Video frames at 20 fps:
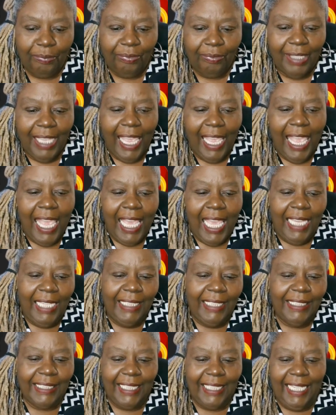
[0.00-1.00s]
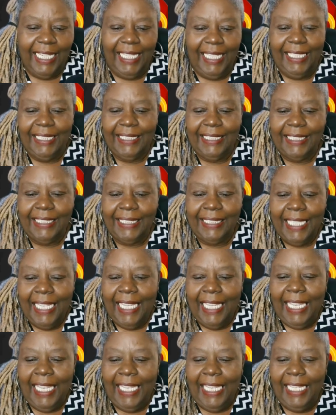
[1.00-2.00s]
He says,
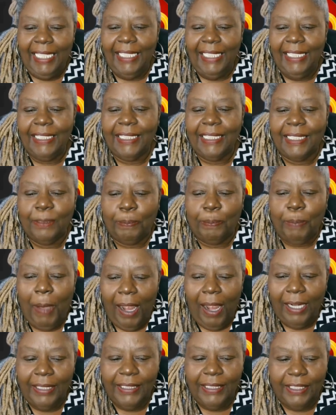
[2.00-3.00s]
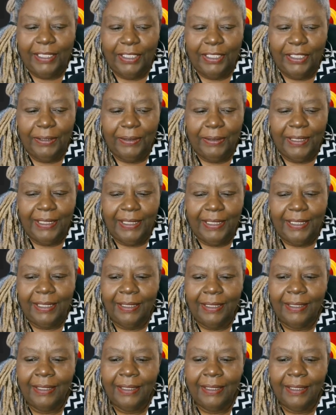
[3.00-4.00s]
it is the parties' duties,
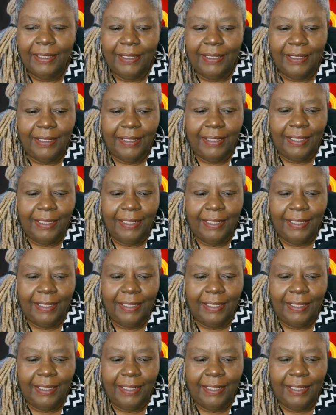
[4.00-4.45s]
not the